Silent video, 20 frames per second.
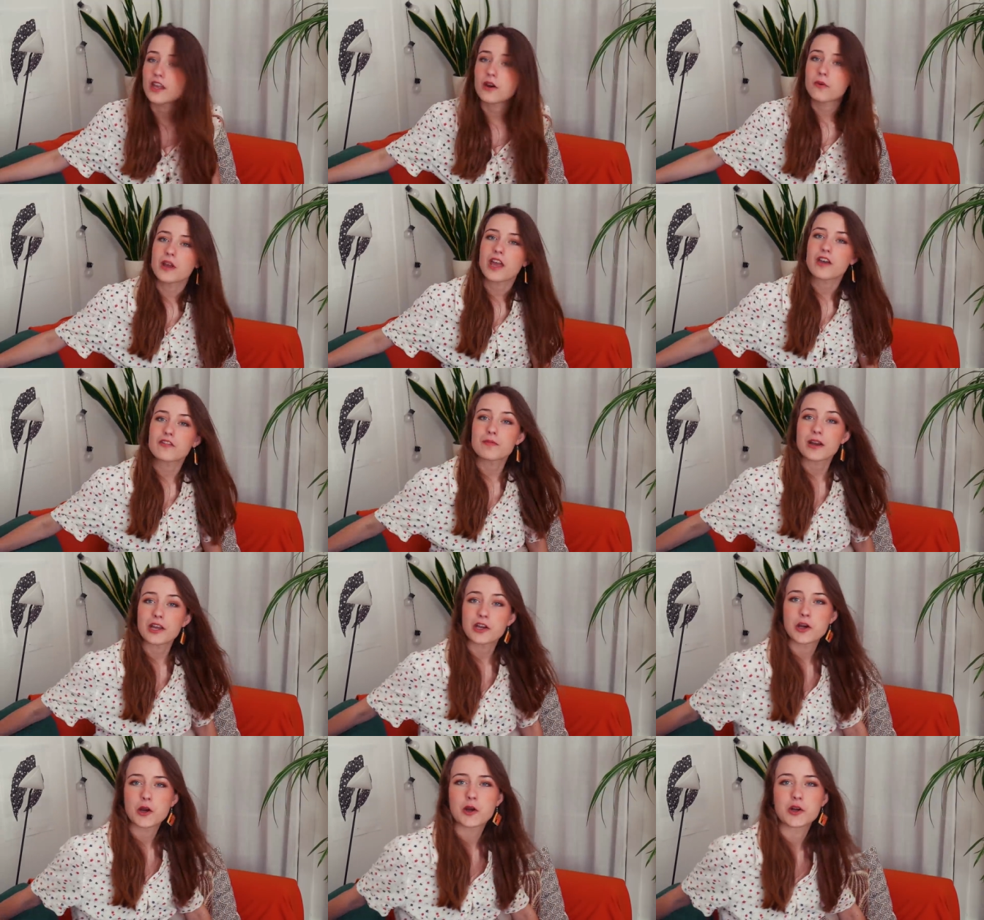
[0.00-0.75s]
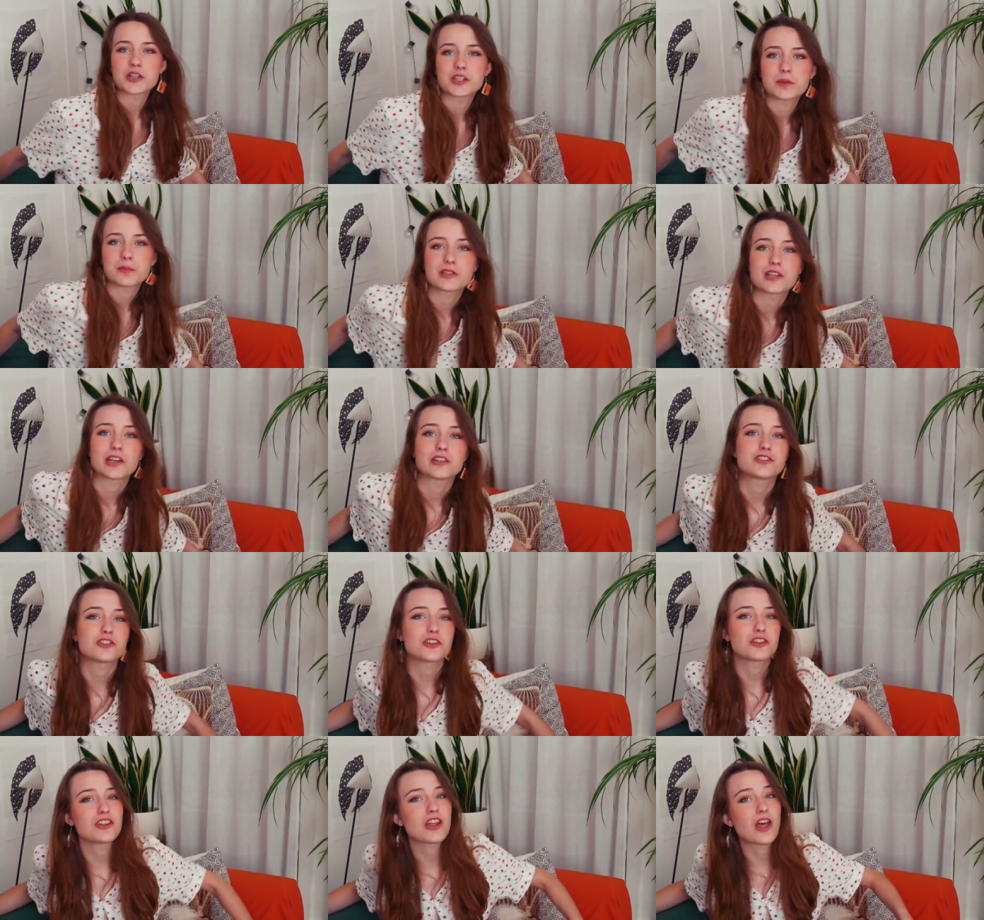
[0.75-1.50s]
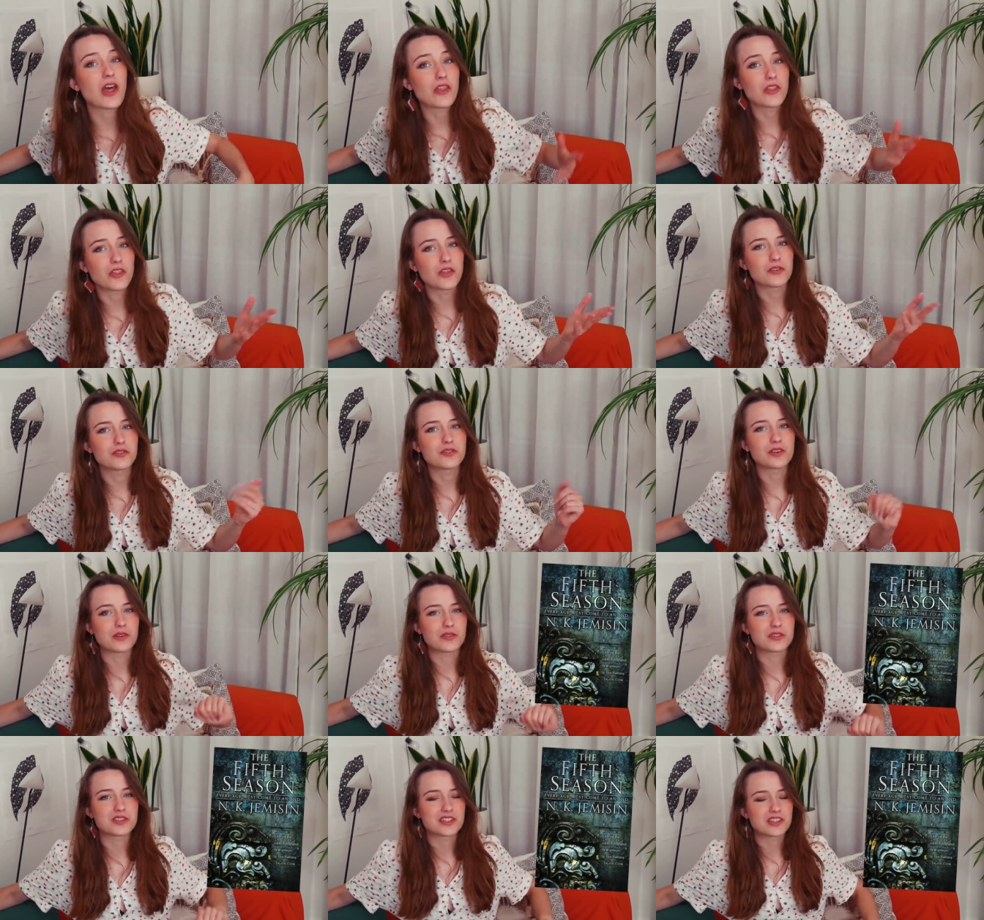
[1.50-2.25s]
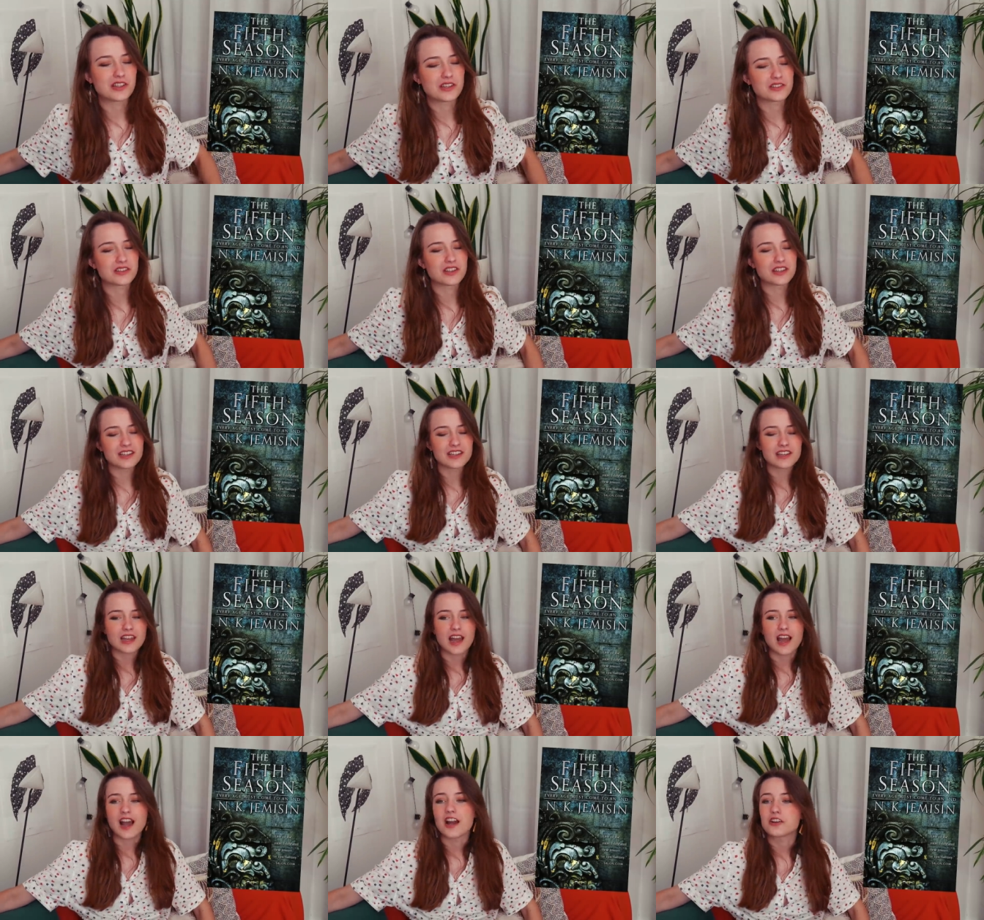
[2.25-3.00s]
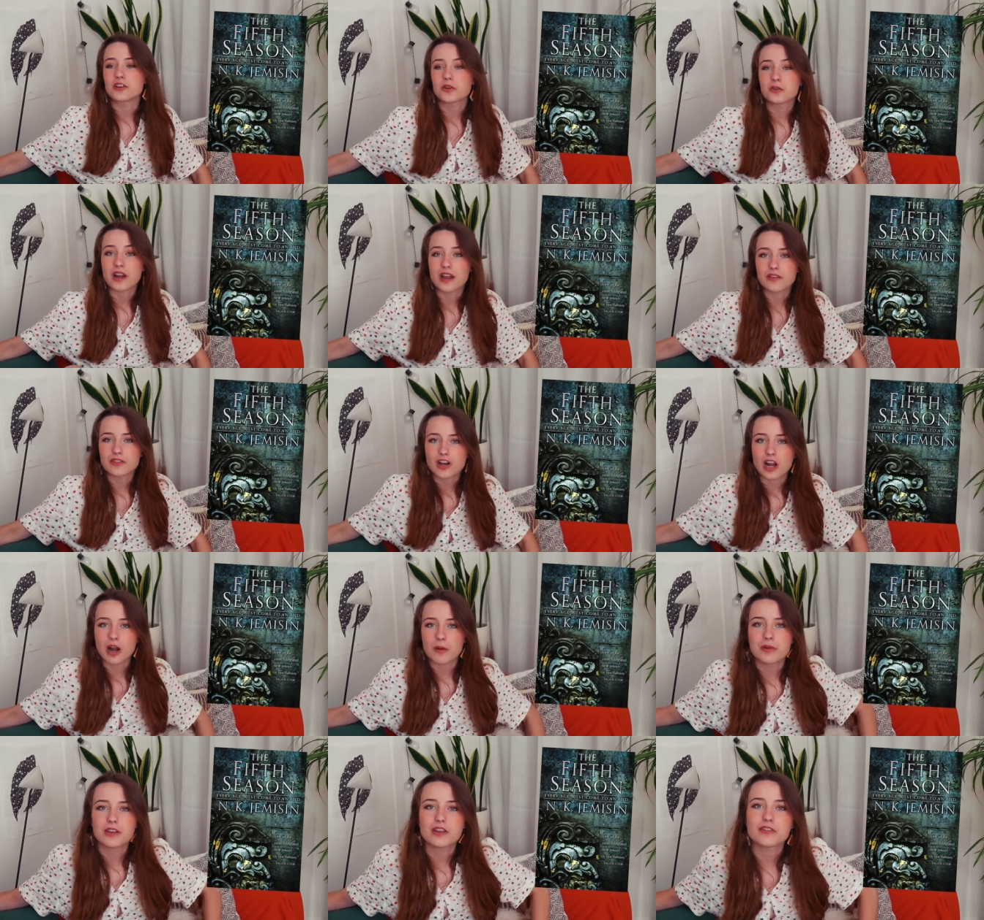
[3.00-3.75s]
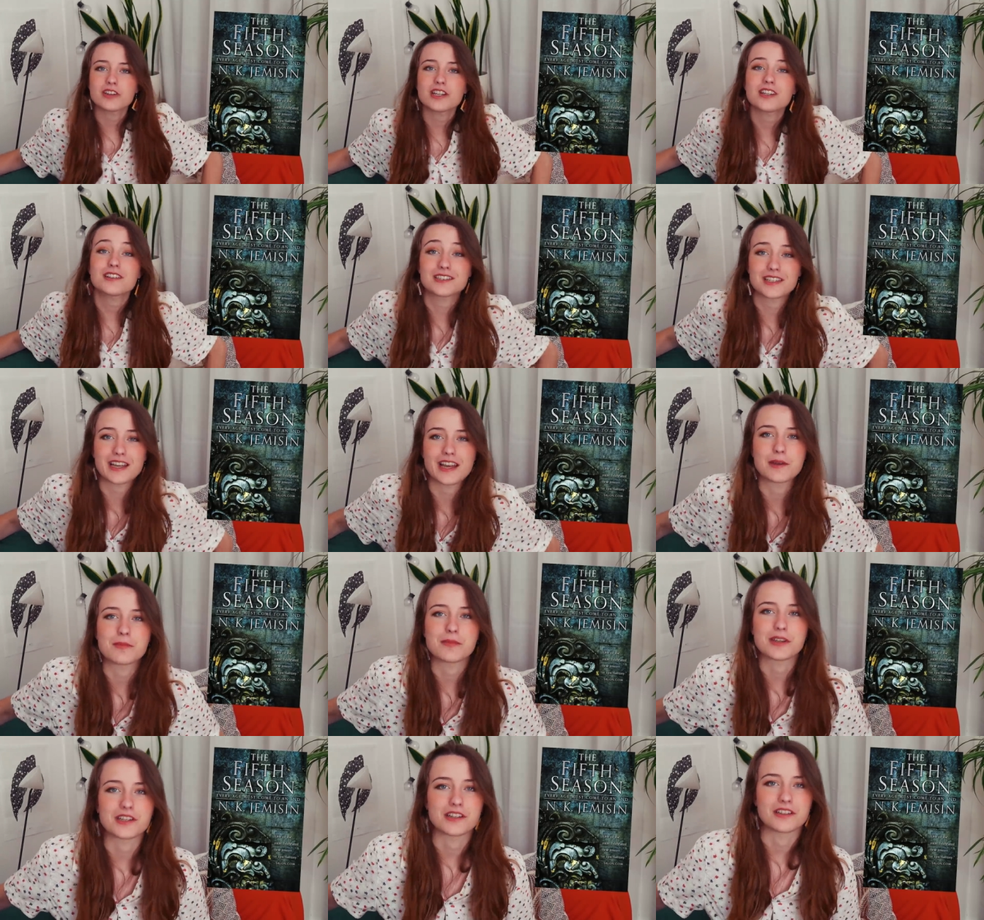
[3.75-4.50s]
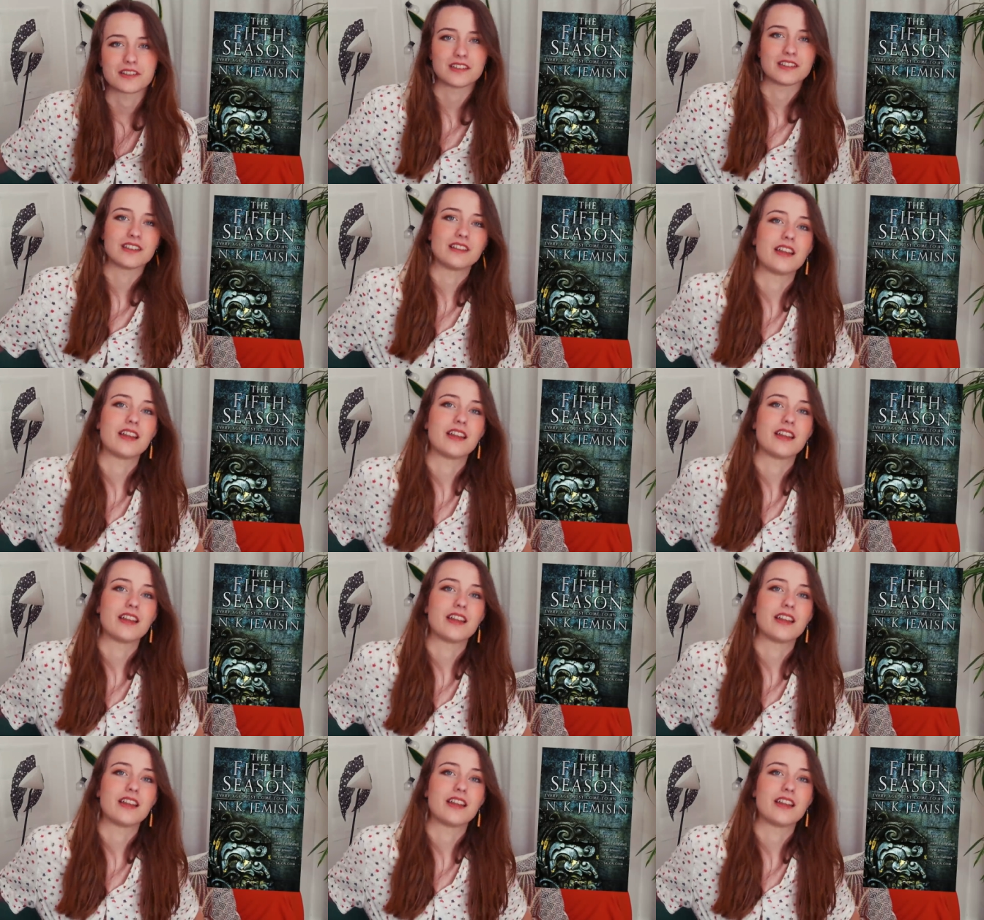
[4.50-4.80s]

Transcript: Then we have my current obsession, the fifth season. I don't have a copy of it because I immediately